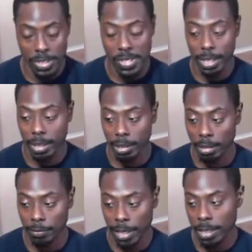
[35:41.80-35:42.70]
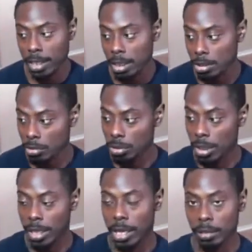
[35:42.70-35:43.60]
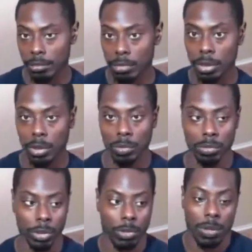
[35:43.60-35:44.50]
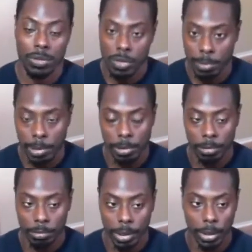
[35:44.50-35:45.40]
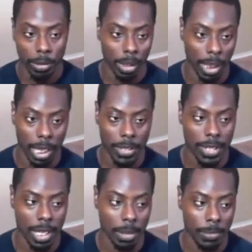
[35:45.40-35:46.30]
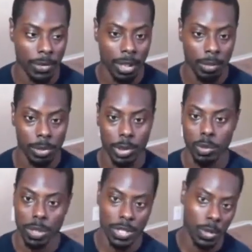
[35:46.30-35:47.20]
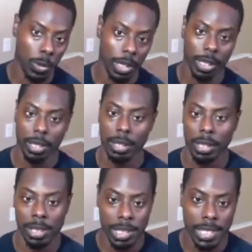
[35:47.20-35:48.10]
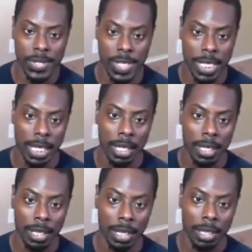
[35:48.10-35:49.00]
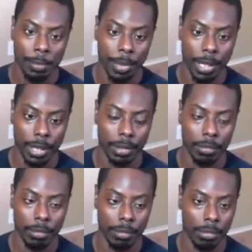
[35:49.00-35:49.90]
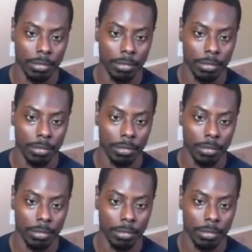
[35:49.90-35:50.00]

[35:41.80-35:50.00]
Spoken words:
instead of, and then you look at your grocery bill. A lot of times we do what's quick and easy, but